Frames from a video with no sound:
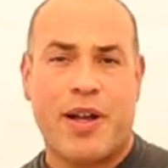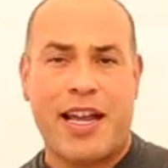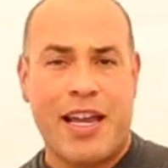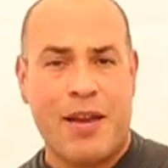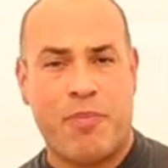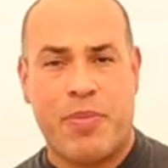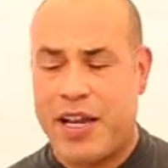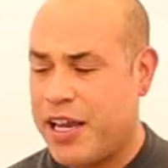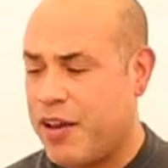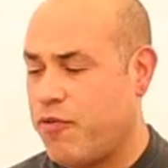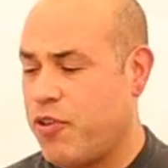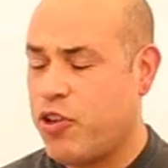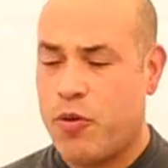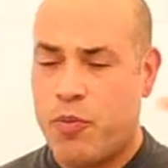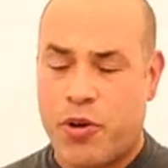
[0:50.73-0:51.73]
by it, but
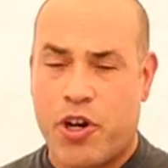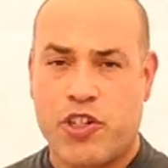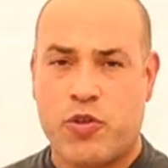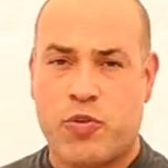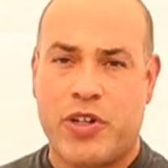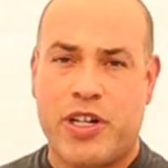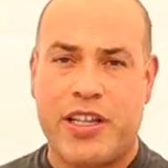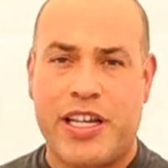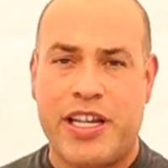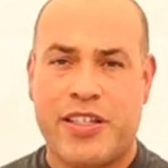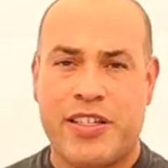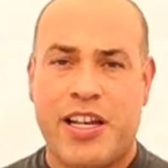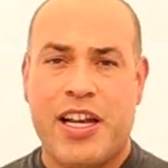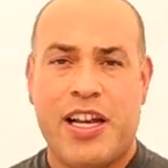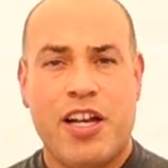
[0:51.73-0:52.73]
if you do purchase one of
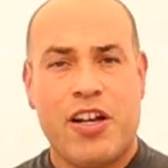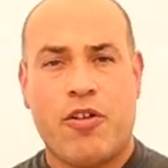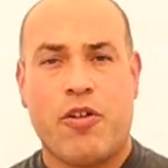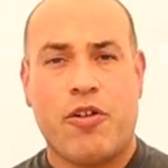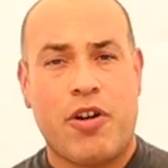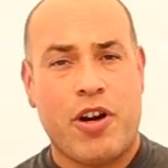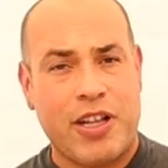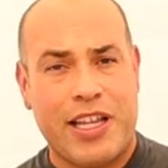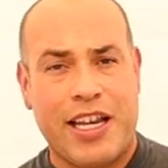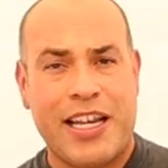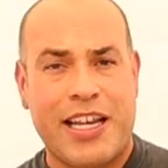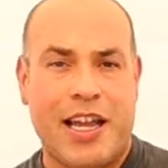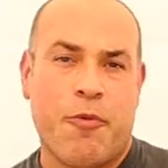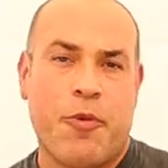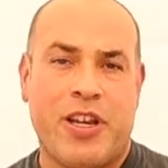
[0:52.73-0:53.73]
these, go to our
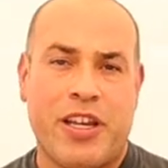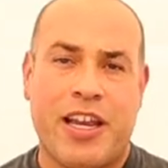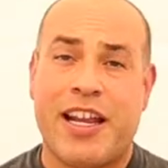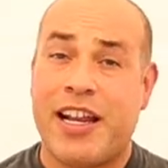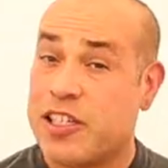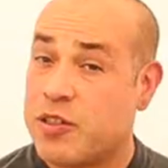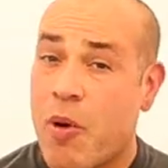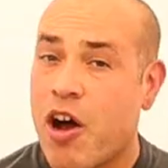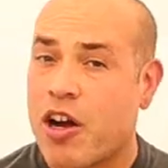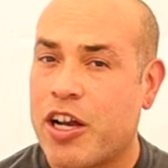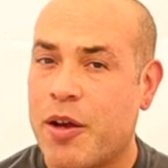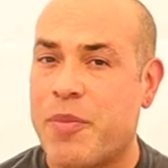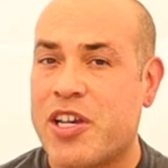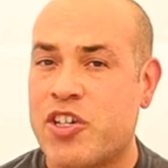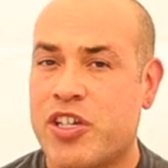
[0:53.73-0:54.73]
link and we can get a small
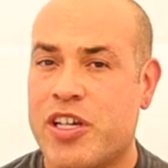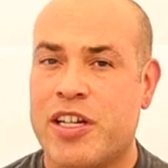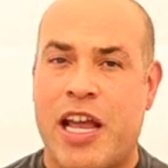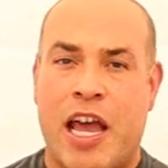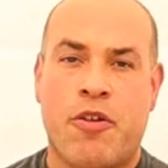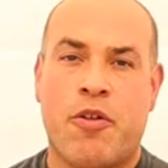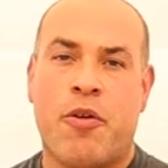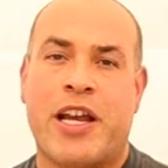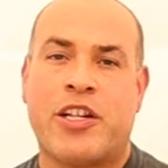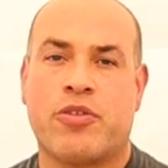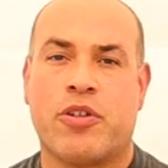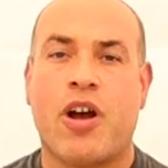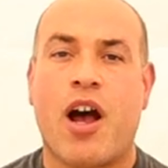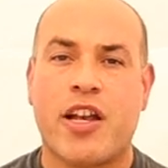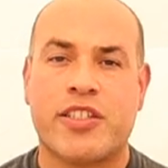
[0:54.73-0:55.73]
commission at no
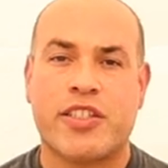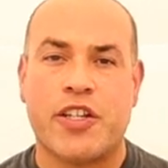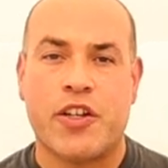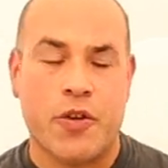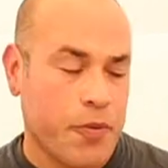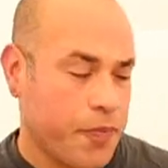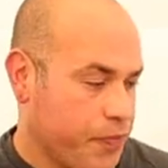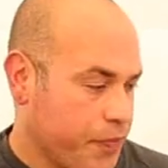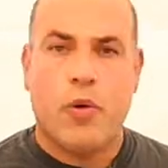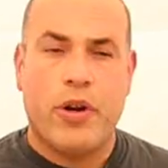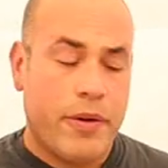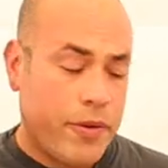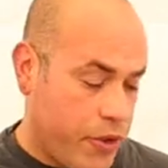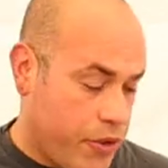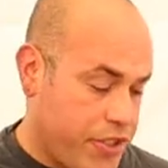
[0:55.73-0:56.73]
extra cost to you.
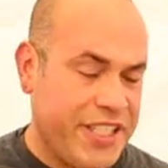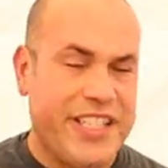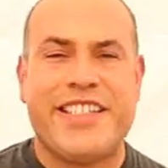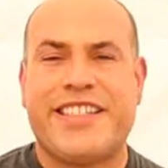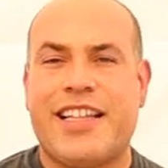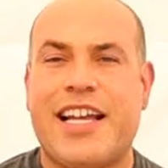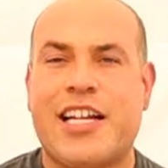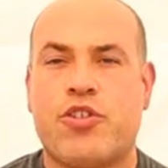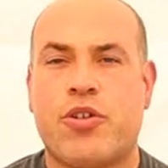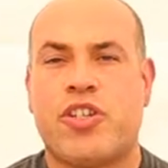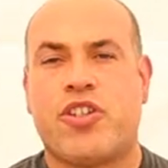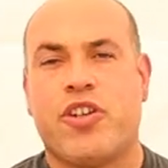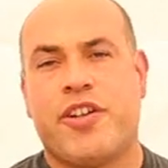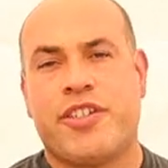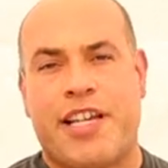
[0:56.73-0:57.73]
Whenever using these electric
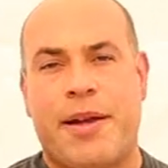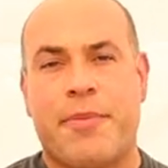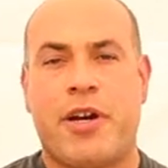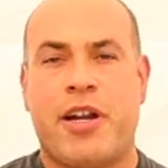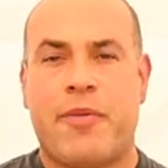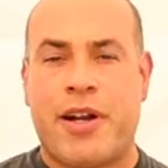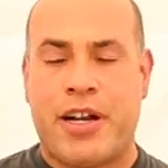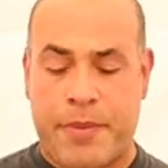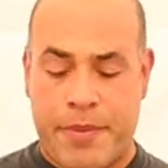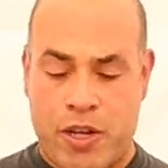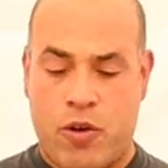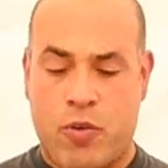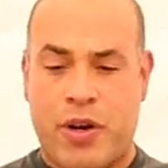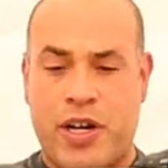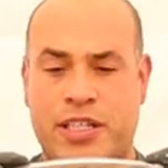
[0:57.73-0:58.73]
shears, I am gonna
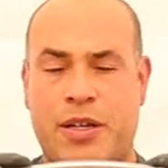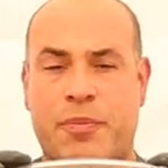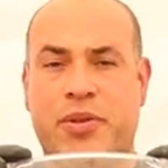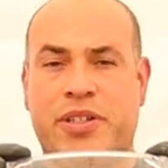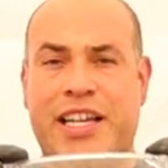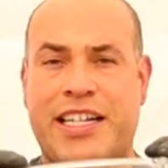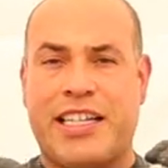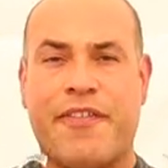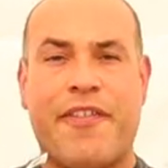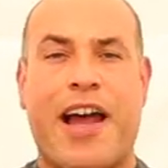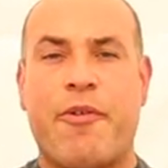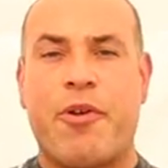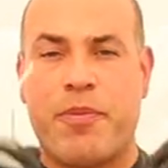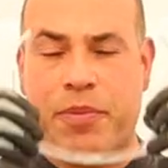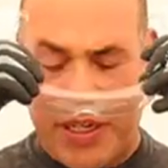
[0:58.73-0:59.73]
recommend you wear some protective
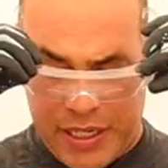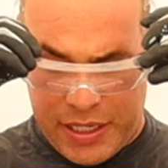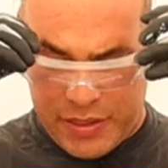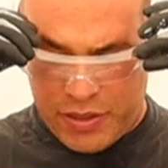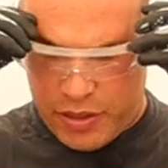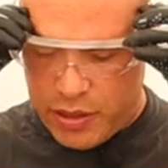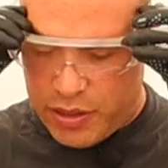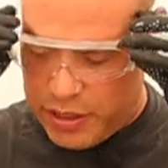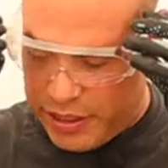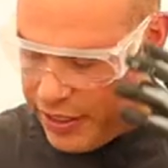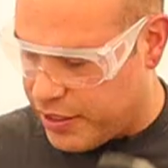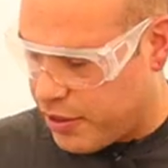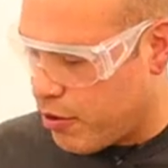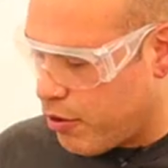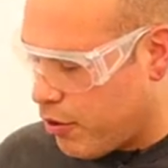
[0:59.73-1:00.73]
eyewear, because
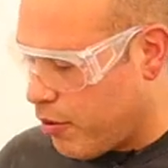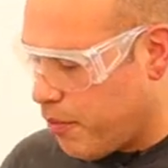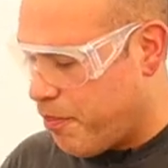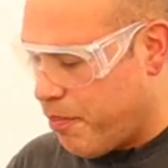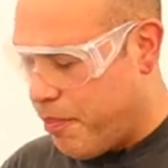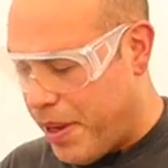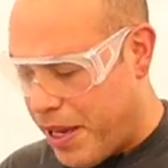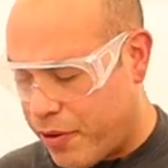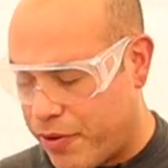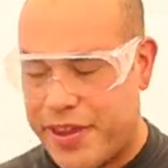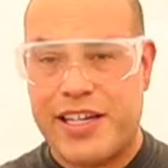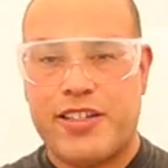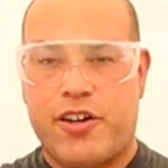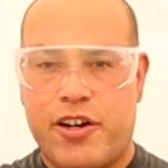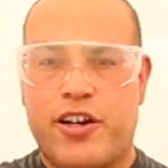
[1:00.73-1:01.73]
these little metal
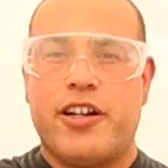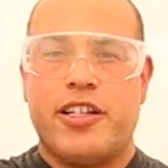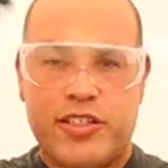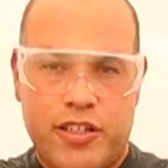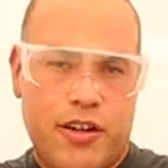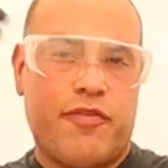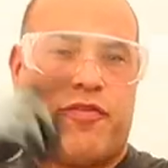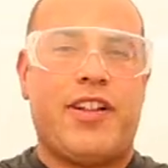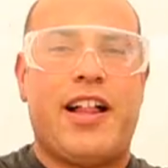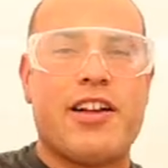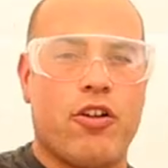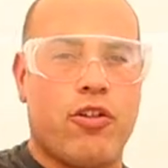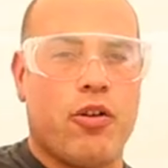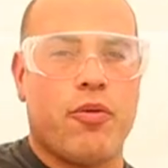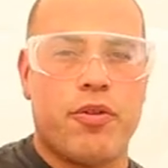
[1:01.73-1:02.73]
things are gonna start
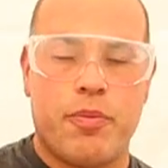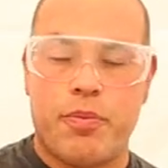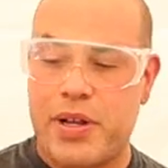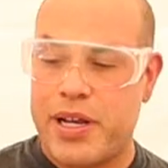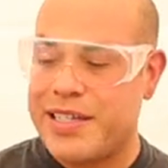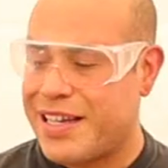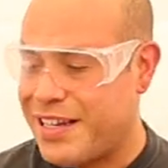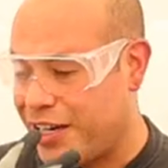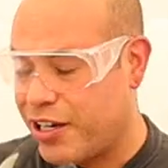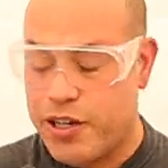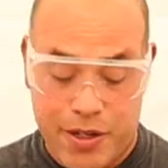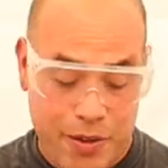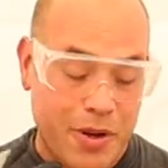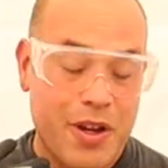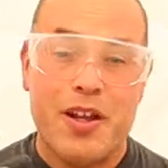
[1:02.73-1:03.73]
flying all over the place and it
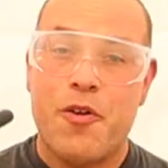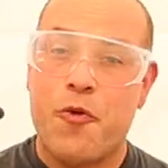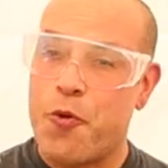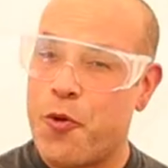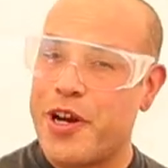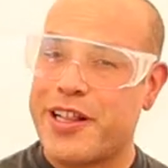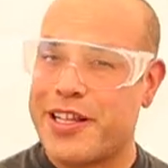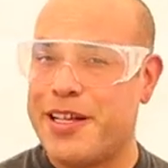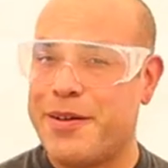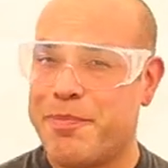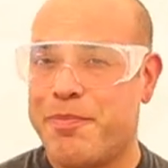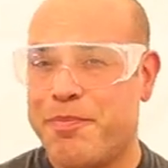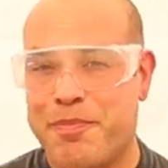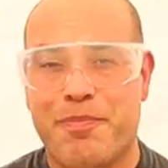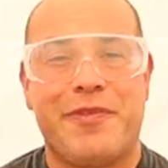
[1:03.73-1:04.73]
could
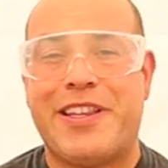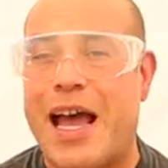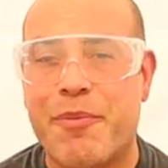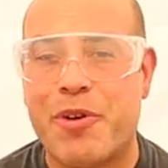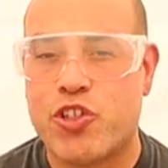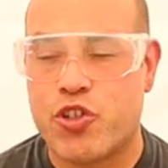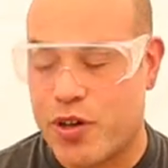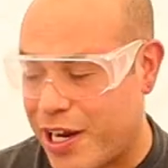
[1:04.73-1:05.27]
really damage